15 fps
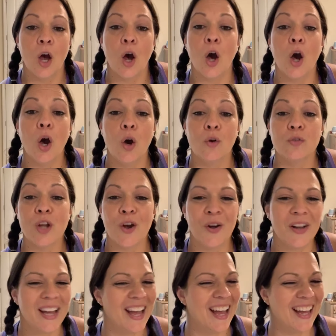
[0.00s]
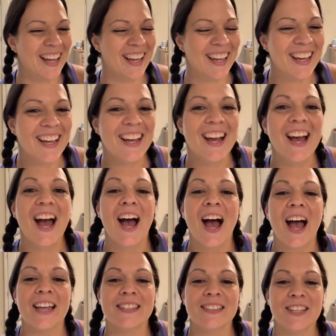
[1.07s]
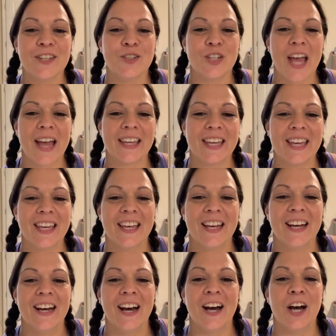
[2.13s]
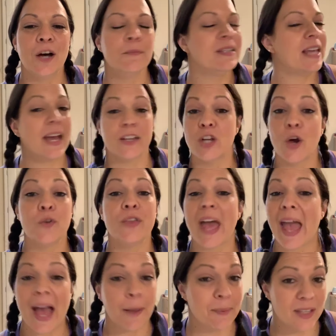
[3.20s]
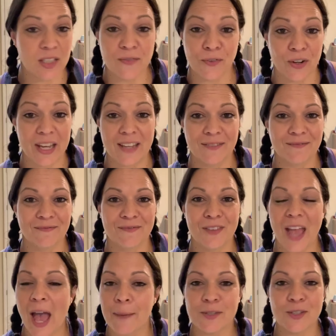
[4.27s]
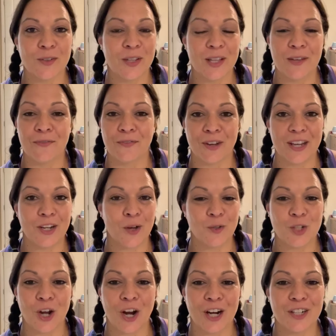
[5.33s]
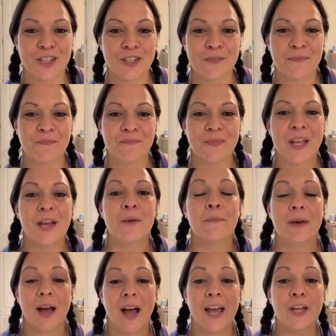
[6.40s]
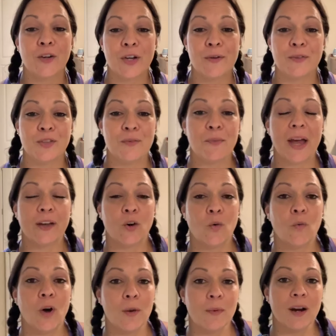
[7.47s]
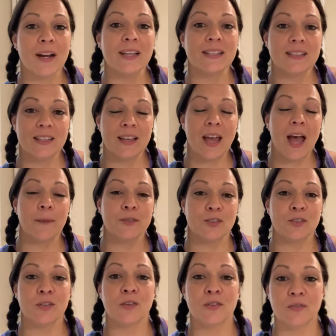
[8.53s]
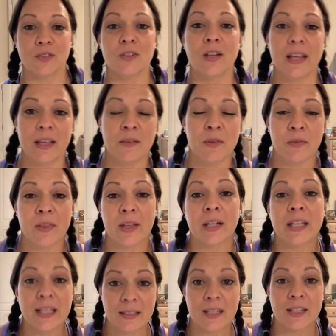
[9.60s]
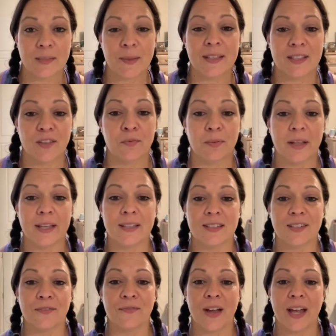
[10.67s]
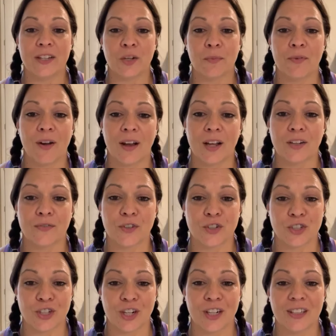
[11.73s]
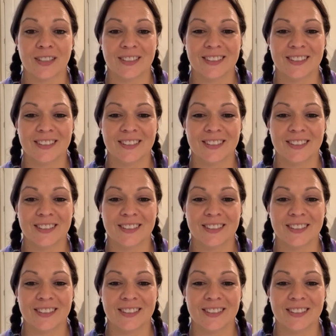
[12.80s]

Oh, no. I see you, Jackie. The app is free. Absolutely free. No charge. But I agree with you, Michael. Walmart is the least expensive place to find your product for sure.